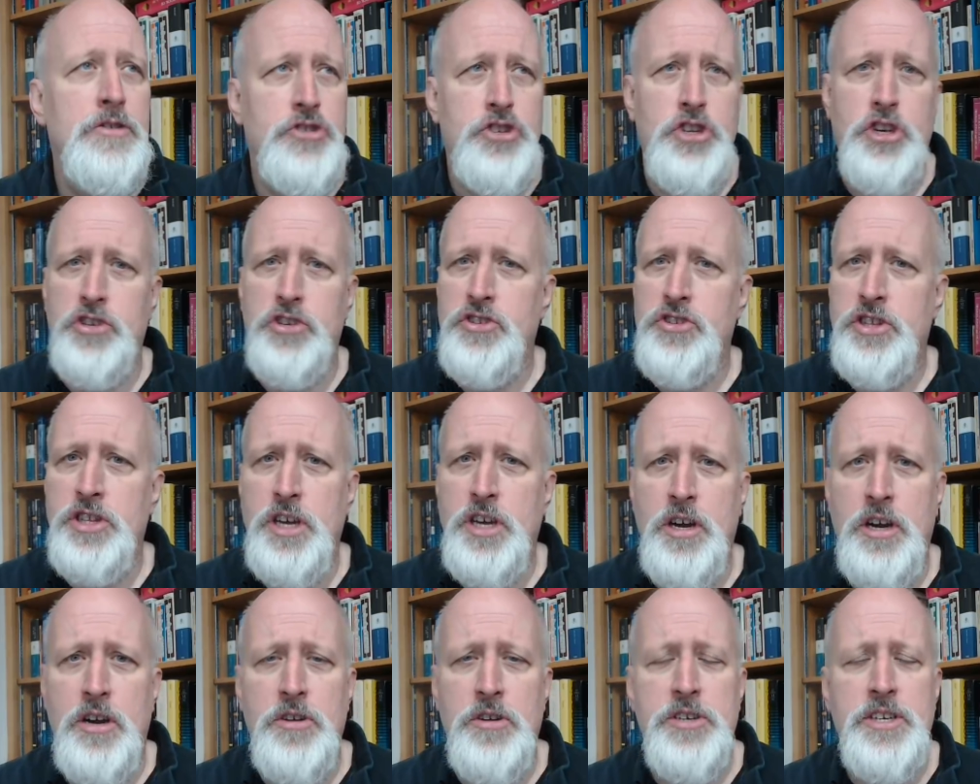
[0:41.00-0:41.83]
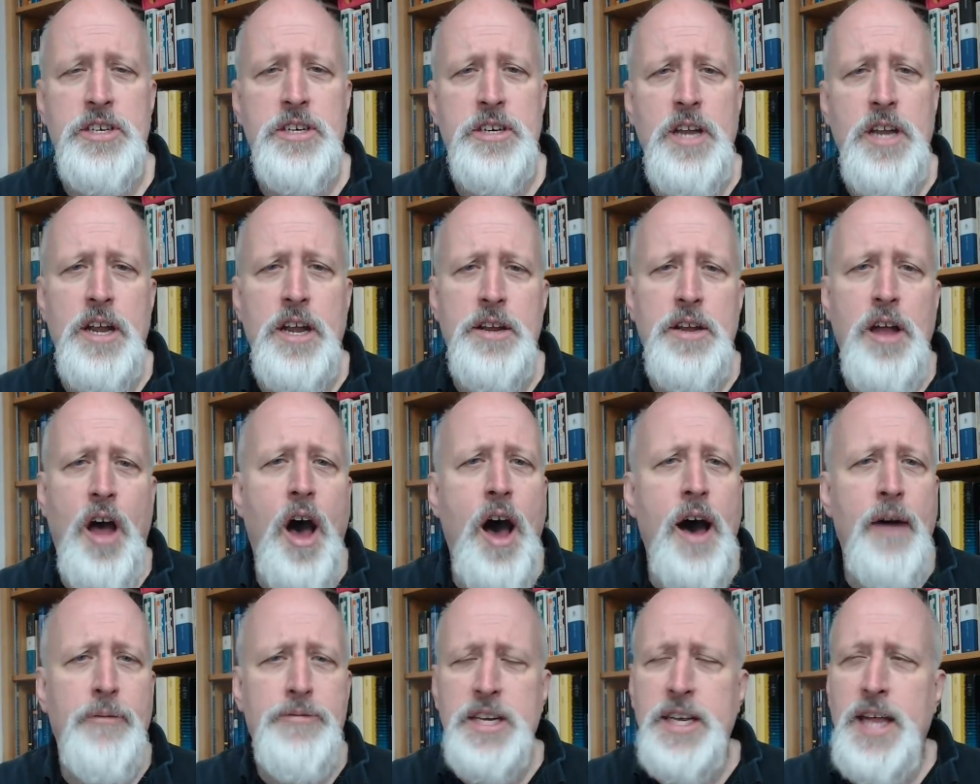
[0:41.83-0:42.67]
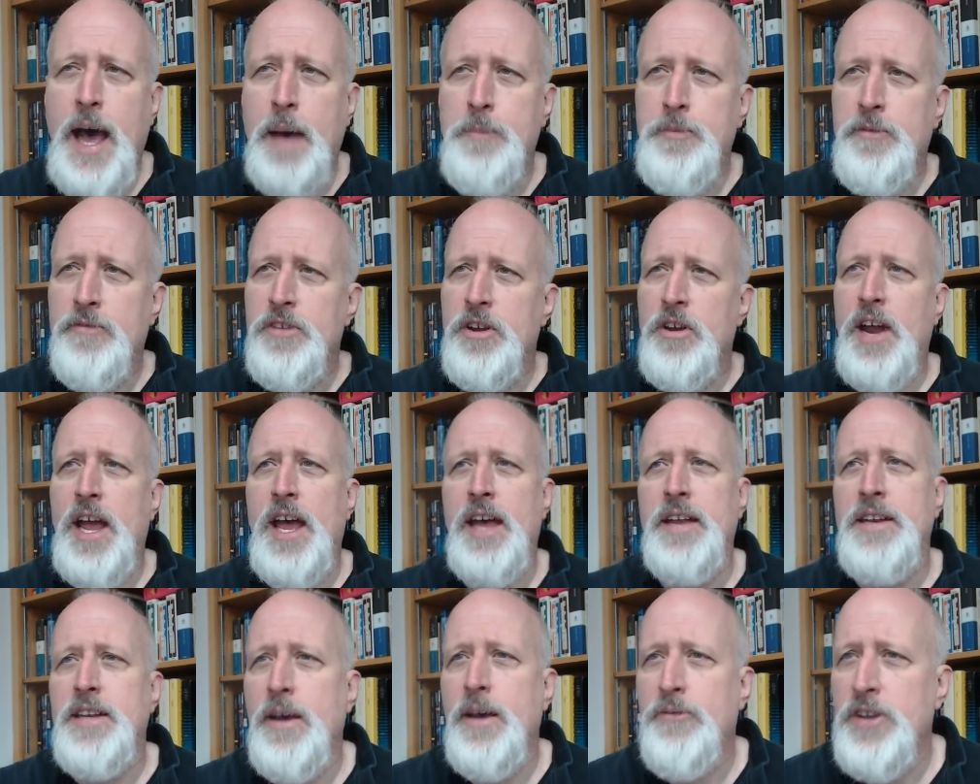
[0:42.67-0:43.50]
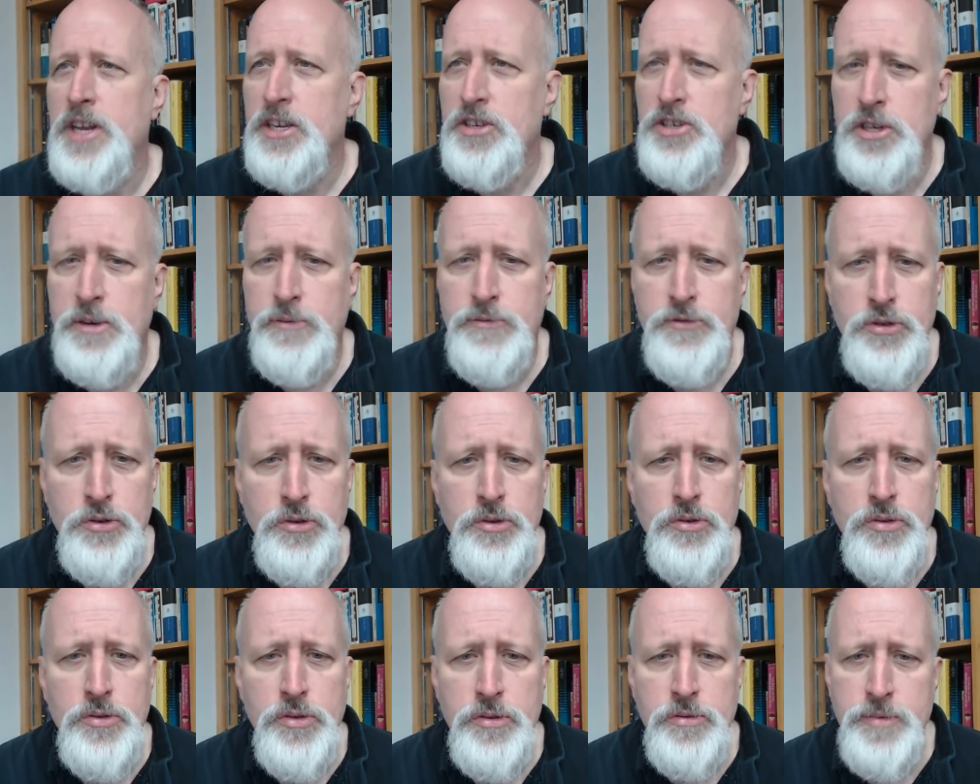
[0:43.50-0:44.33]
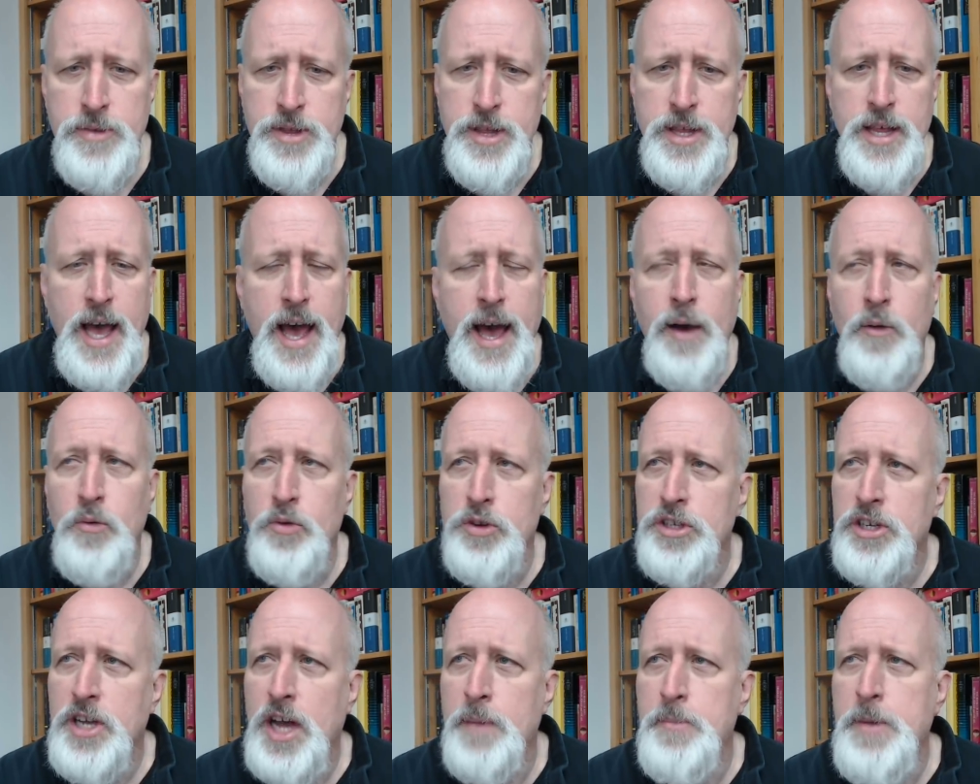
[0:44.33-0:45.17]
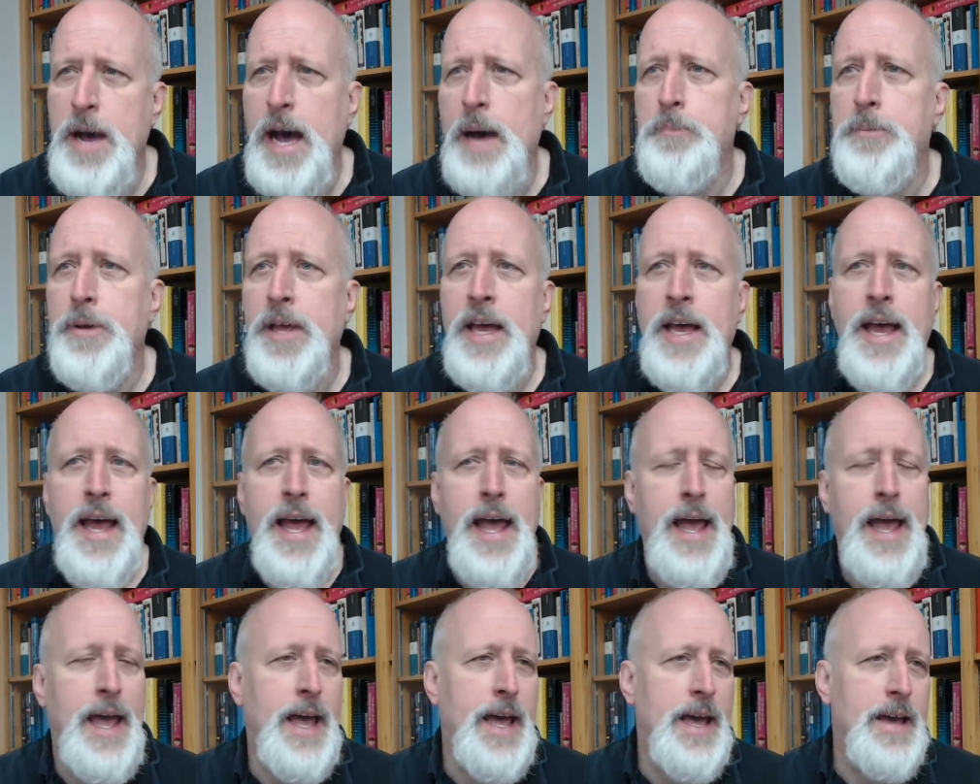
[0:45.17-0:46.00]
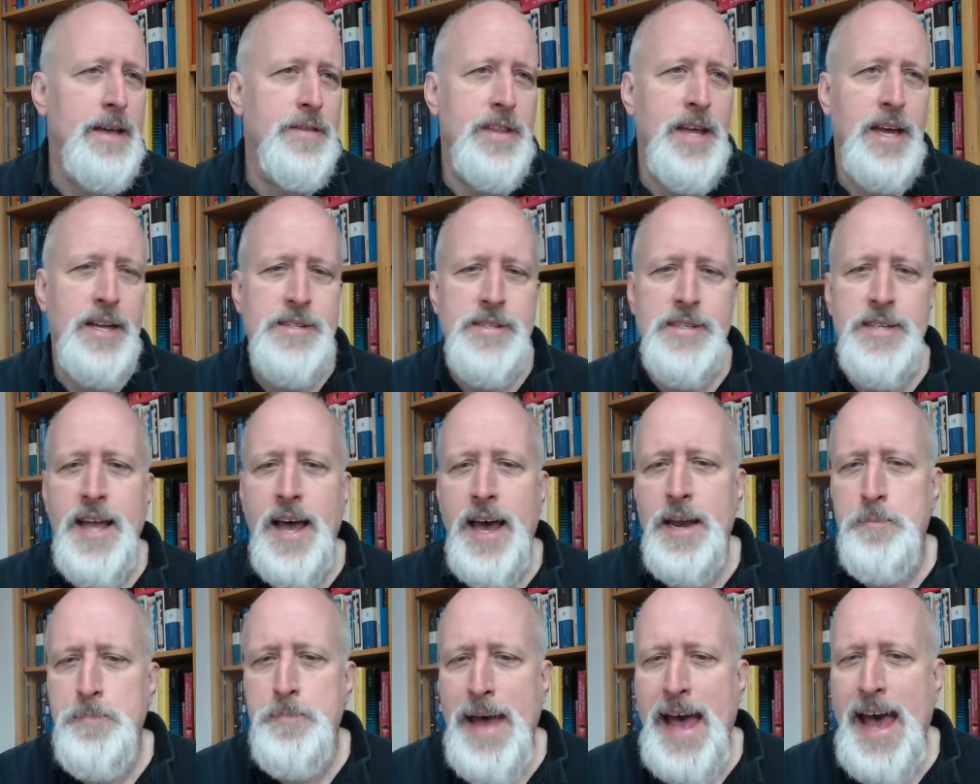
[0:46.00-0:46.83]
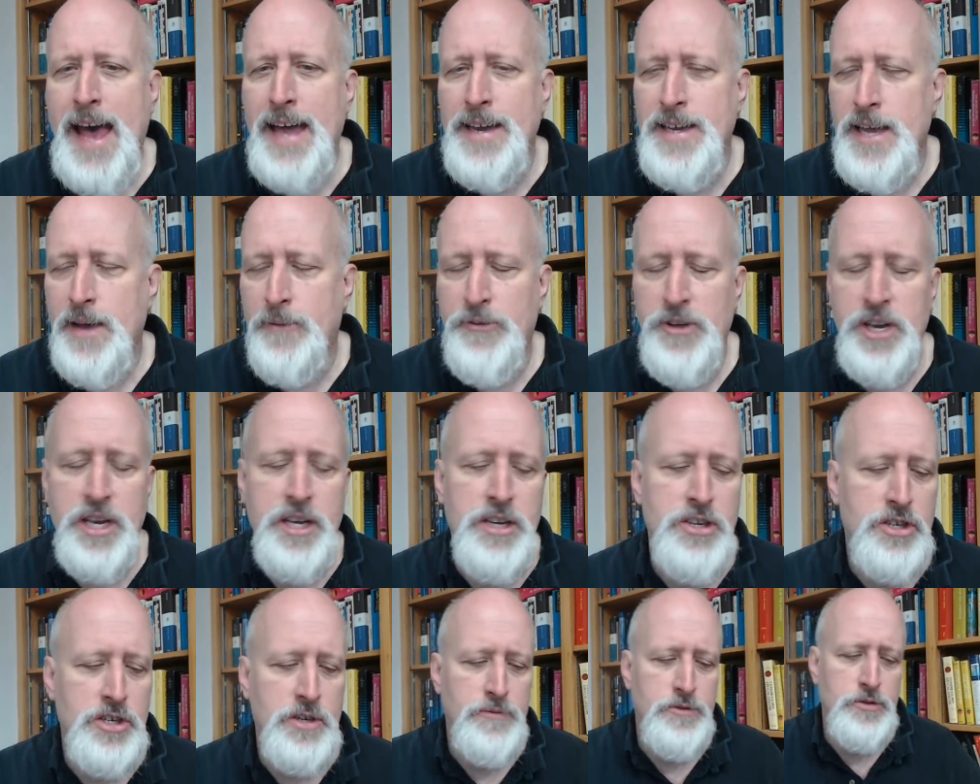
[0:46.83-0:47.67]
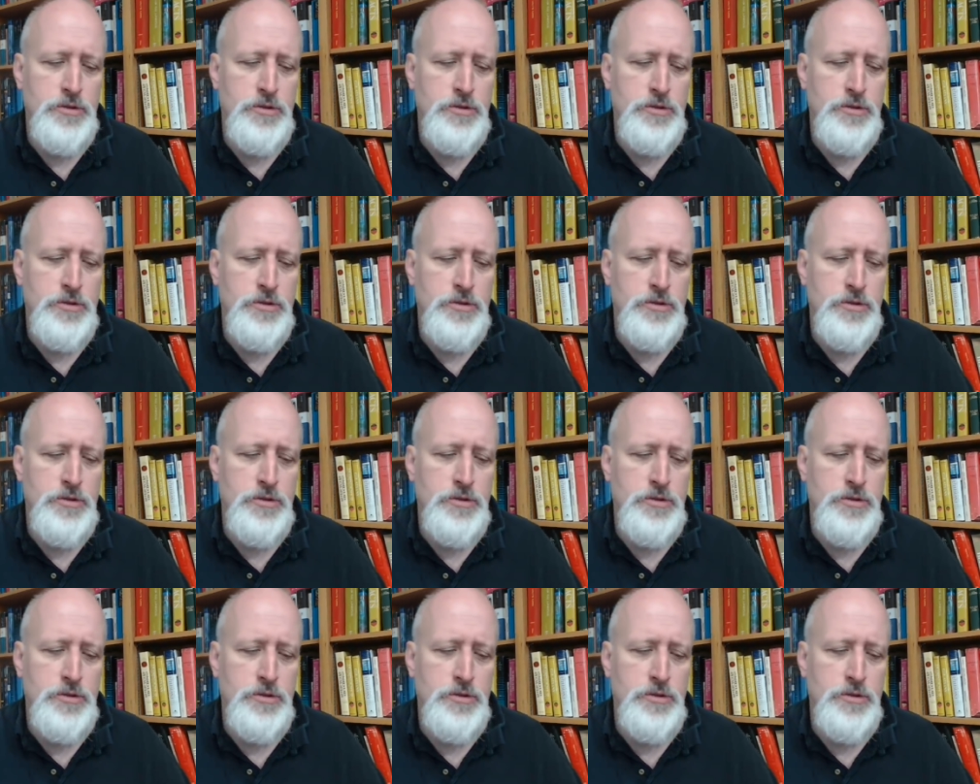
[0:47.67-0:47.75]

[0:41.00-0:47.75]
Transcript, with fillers: just their off the top of their head definition of truth, that would come up. And that's not a bad definition of